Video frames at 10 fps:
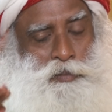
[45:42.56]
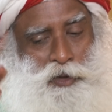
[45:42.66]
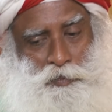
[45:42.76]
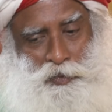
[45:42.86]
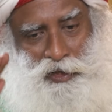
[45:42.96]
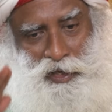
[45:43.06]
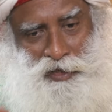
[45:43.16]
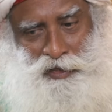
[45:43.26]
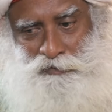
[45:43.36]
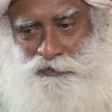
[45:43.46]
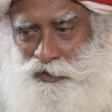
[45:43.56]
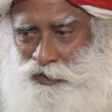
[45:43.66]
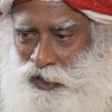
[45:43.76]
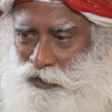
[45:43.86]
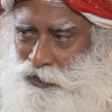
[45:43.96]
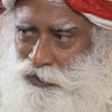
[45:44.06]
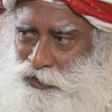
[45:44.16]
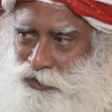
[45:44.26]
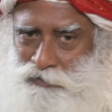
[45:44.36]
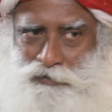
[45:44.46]
People are in different
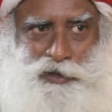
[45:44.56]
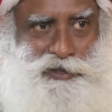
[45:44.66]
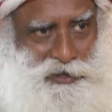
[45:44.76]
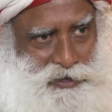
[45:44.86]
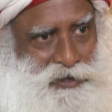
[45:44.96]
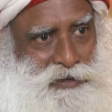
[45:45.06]
dimensions of logic.